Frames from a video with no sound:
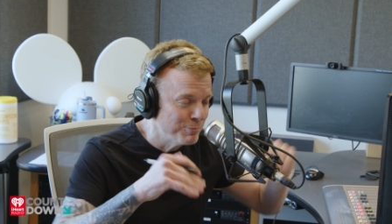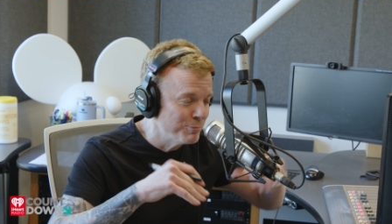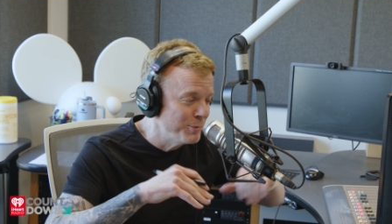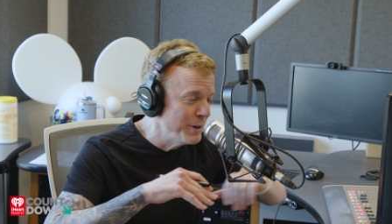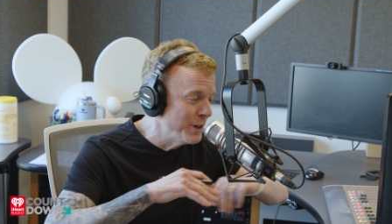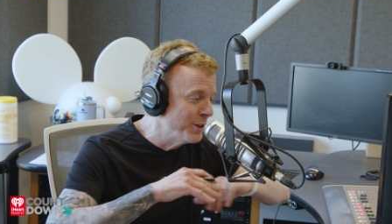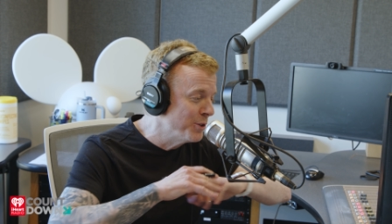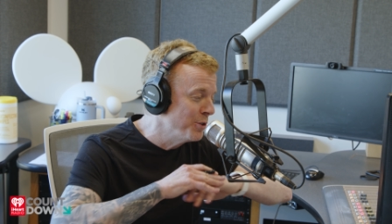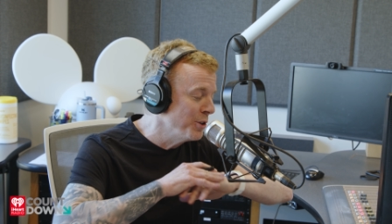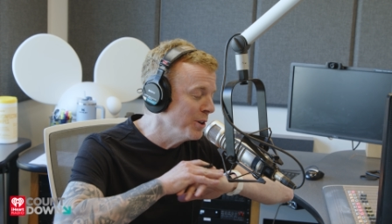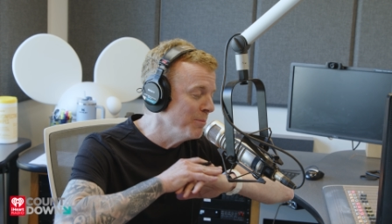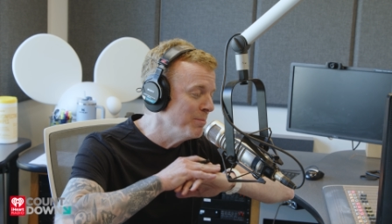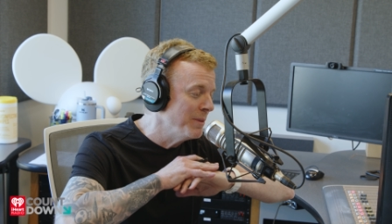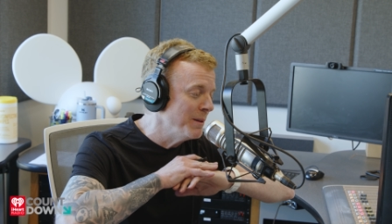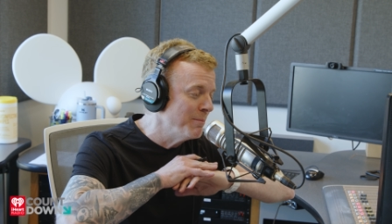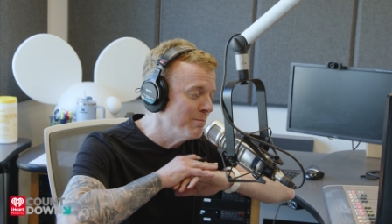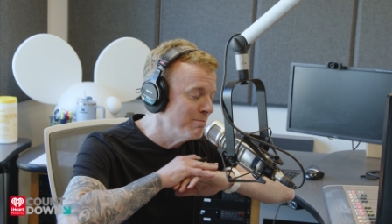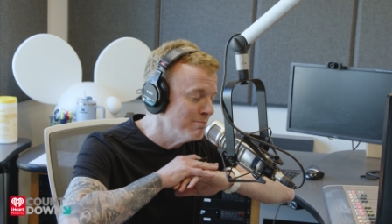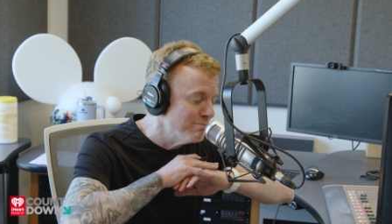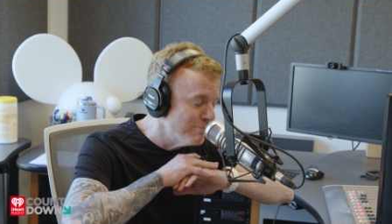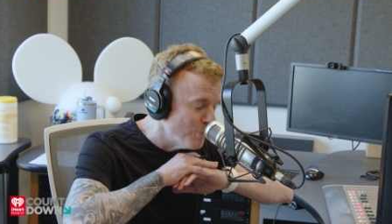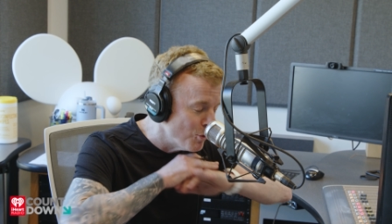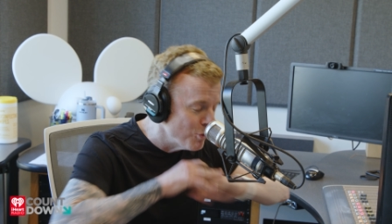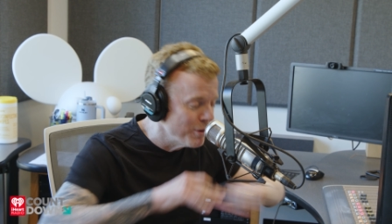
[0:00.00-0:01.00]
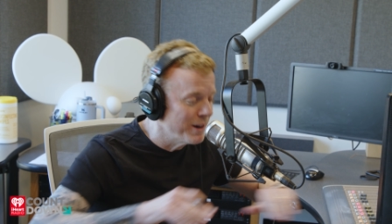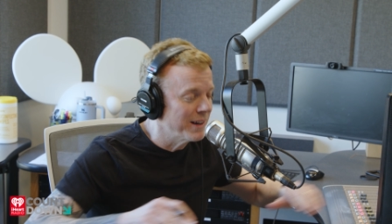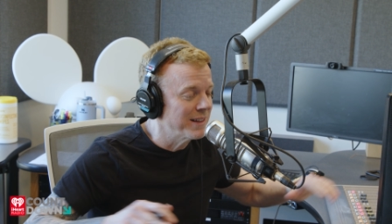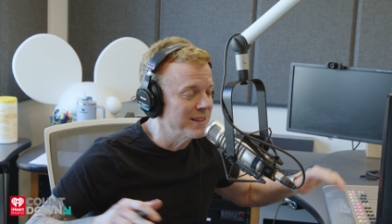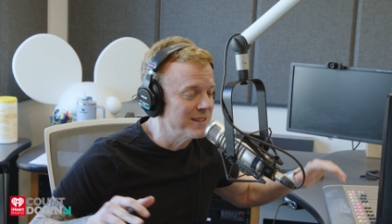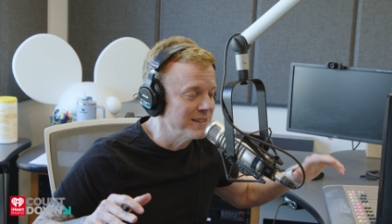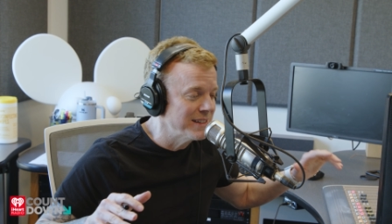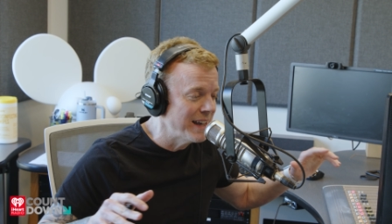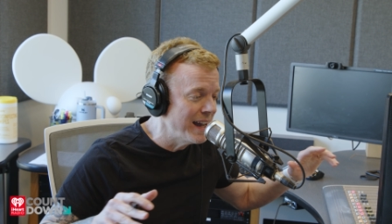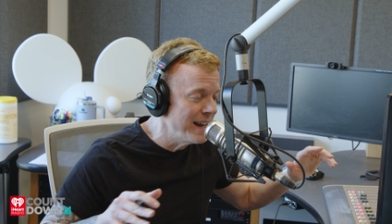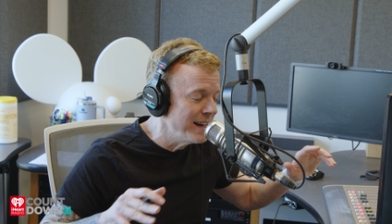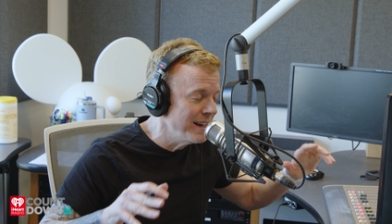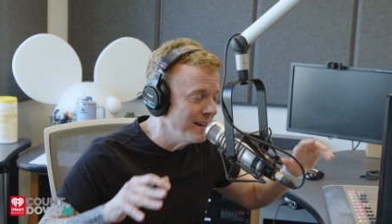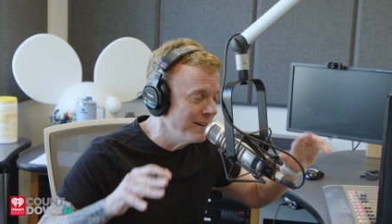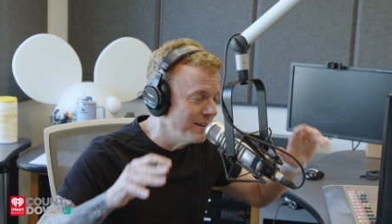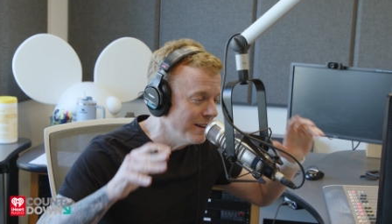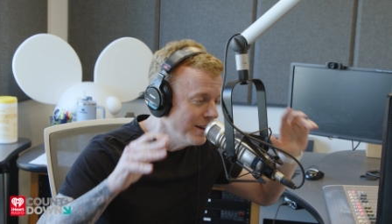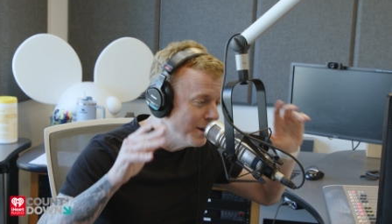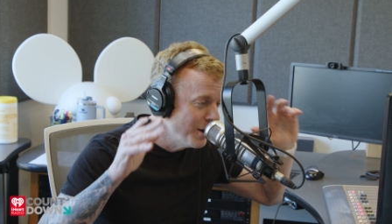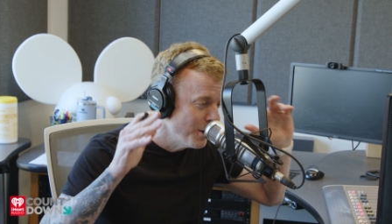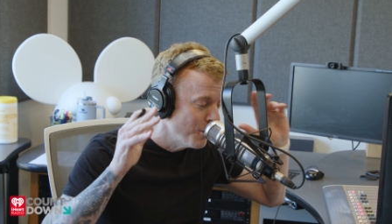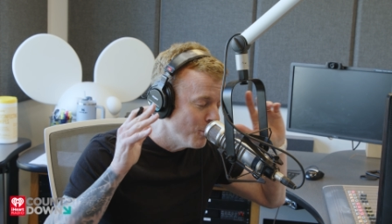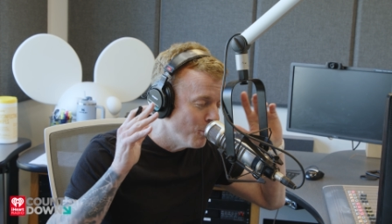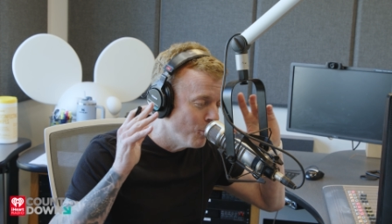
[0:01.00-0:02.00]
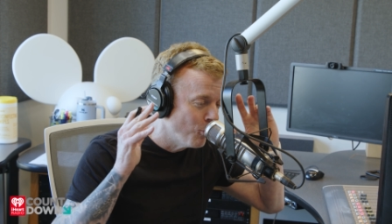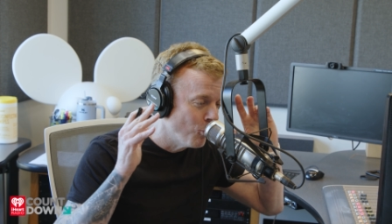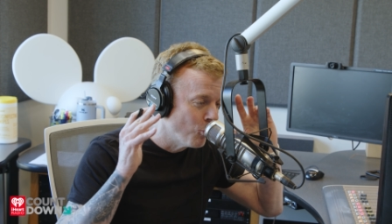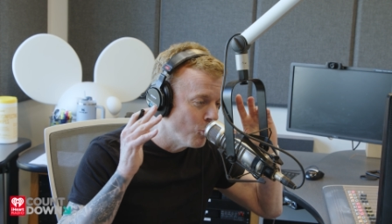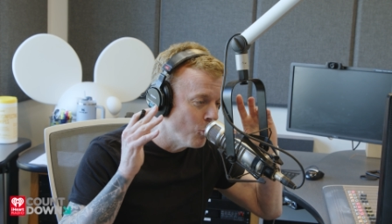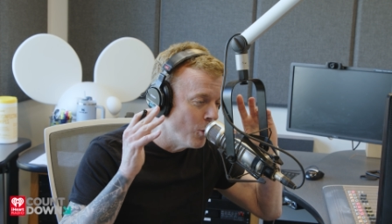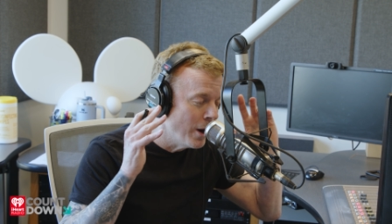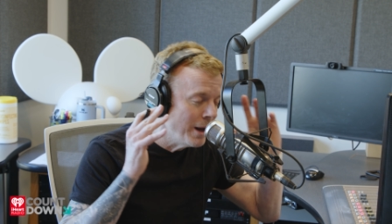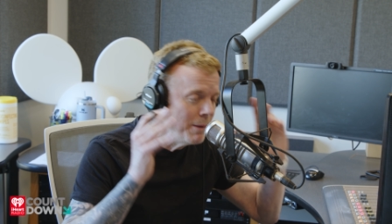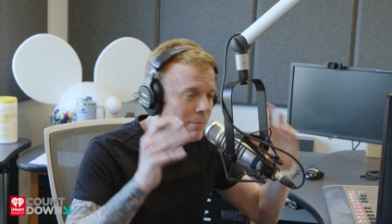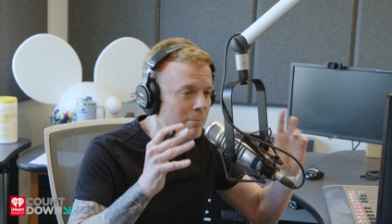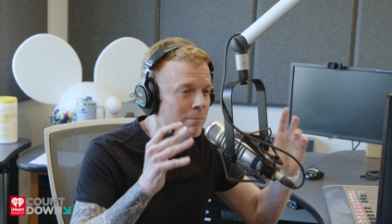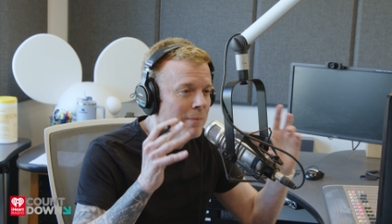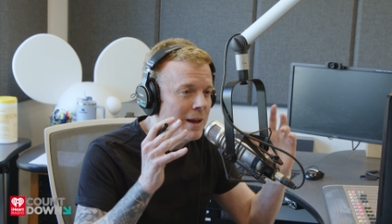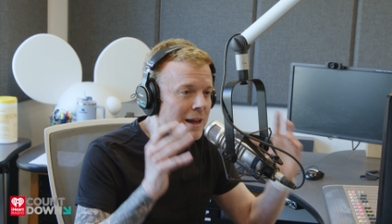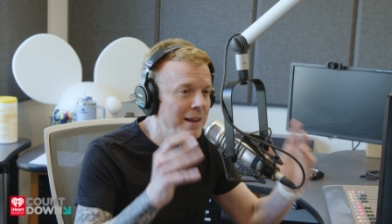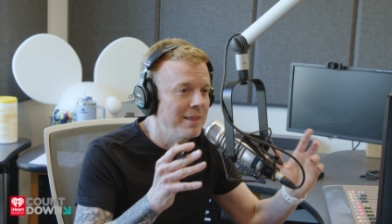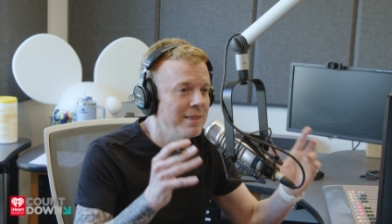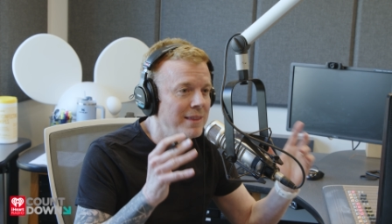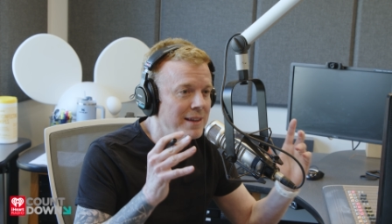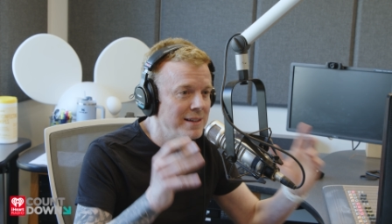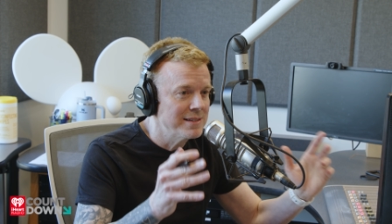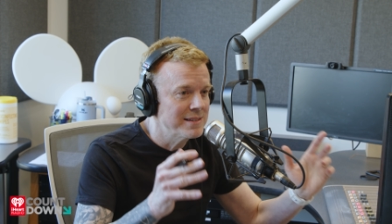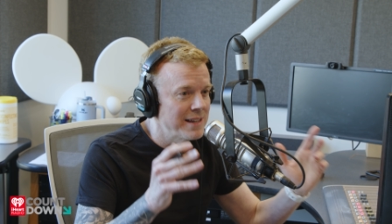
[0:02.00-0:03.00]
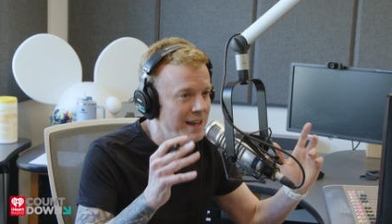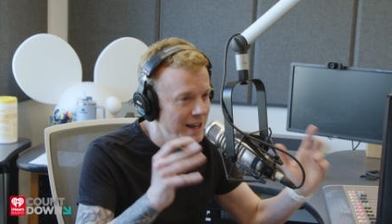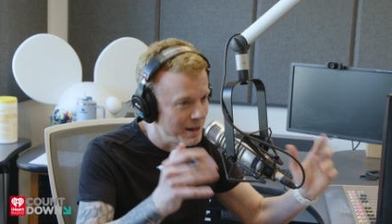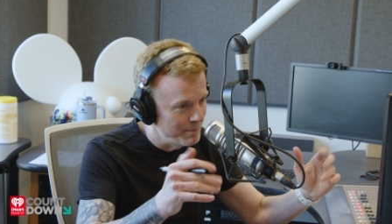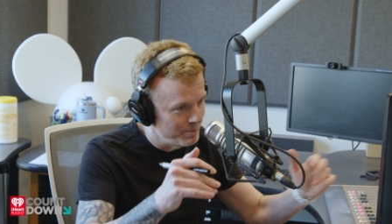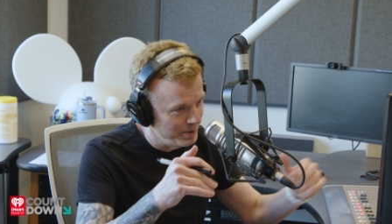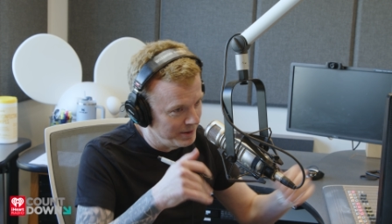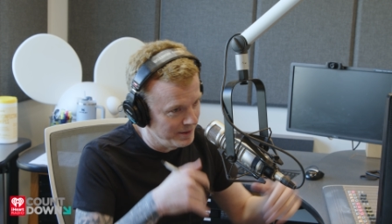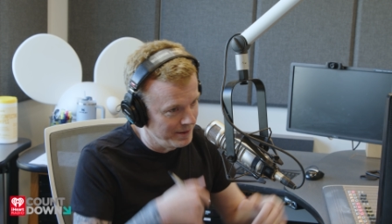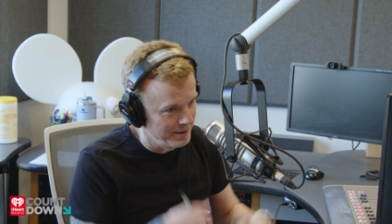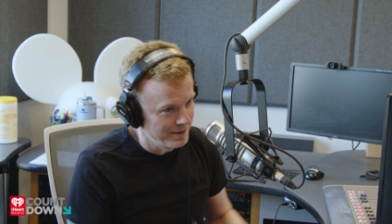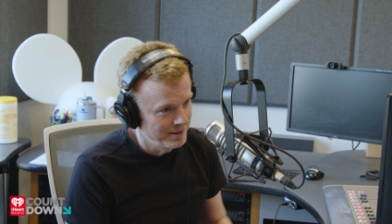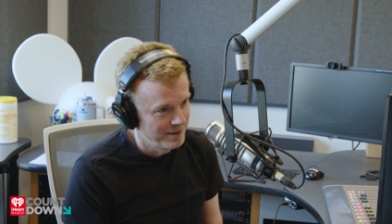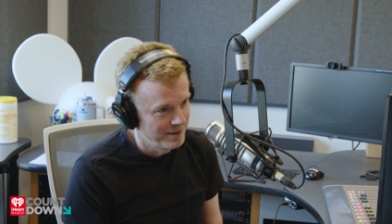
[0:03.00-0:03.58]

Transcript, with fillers: we couldn't be more excited what made this happen